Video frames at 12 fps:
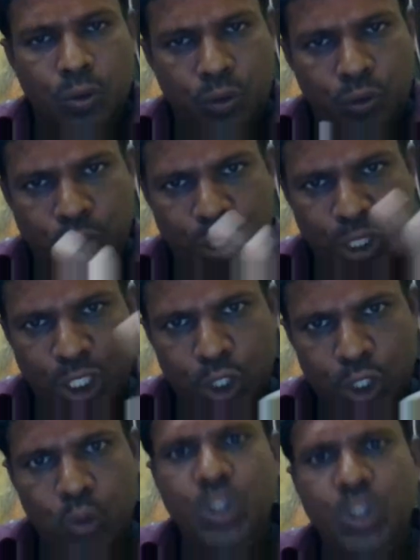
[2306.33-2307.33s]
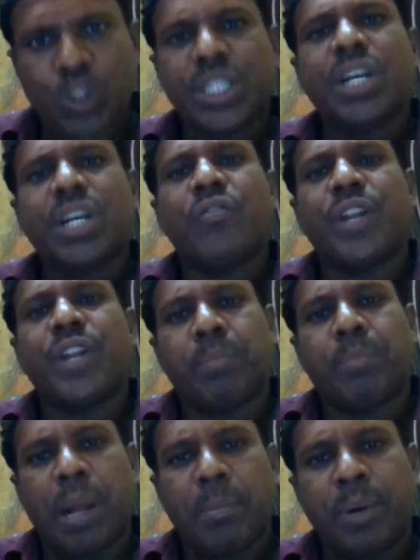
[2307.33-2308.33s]
with the using of in a
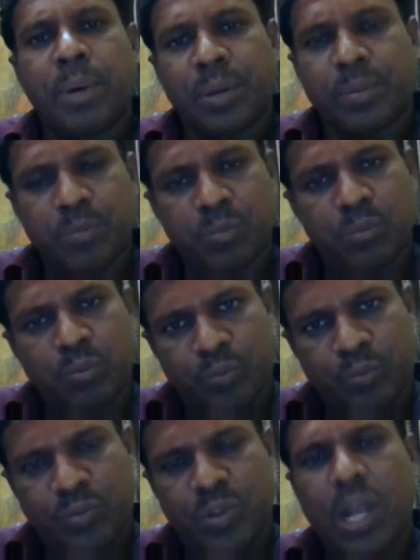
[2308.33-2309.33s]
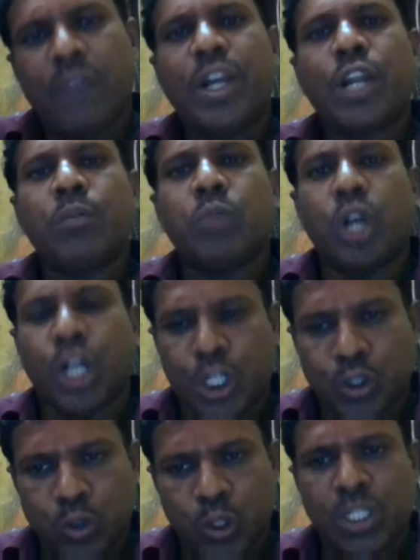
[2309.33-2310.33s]
proper available
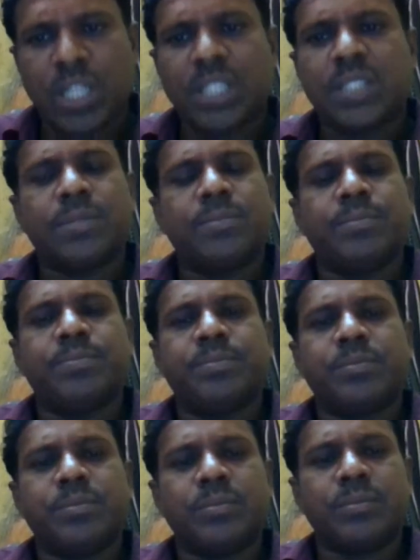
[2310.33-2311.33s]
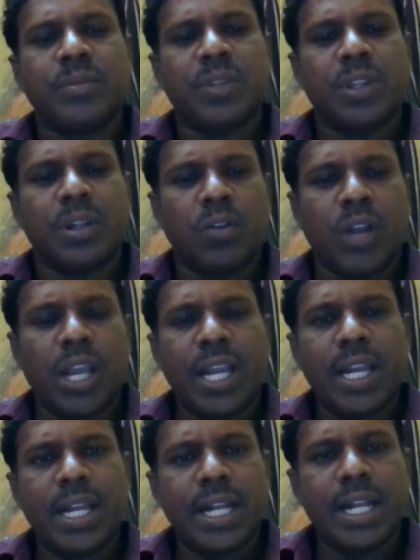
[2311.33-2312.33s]
resources. Okay,
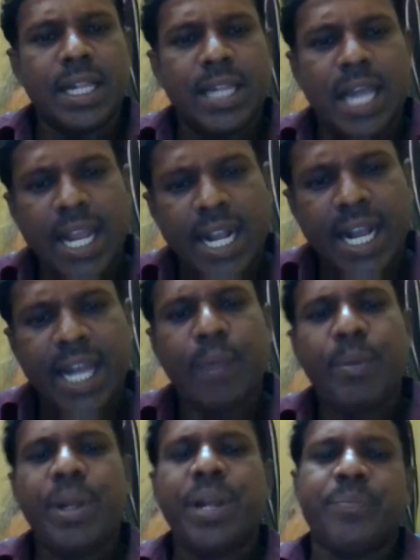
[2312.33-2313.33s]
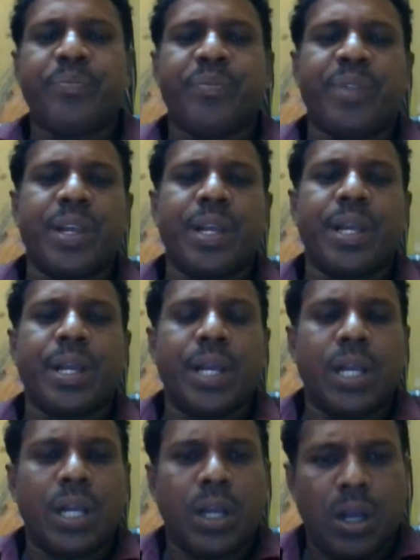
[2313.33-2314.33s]
the economy
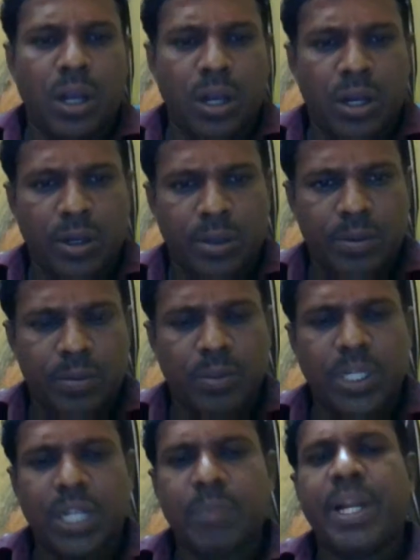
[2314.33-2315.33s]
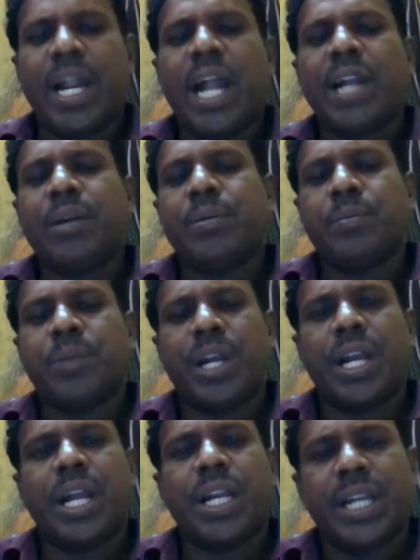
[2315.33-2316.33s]
that may not
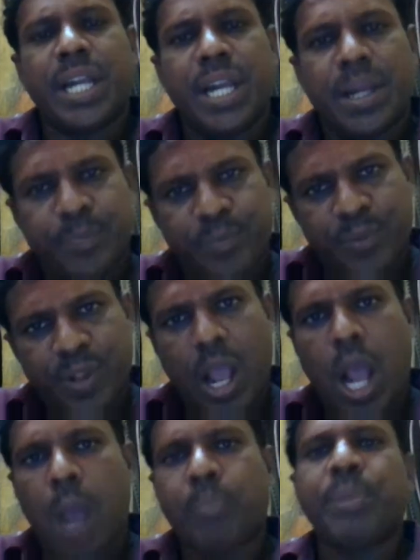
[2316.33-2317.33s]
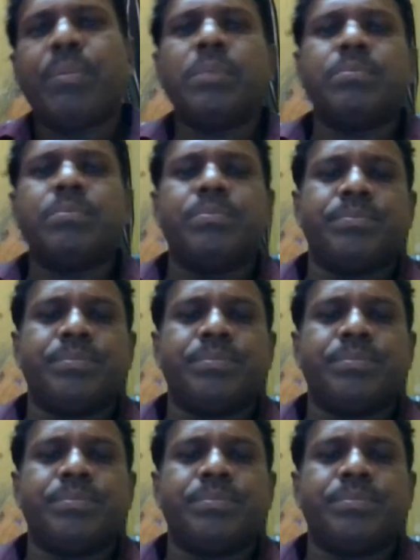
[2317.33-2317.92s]
at a optimum,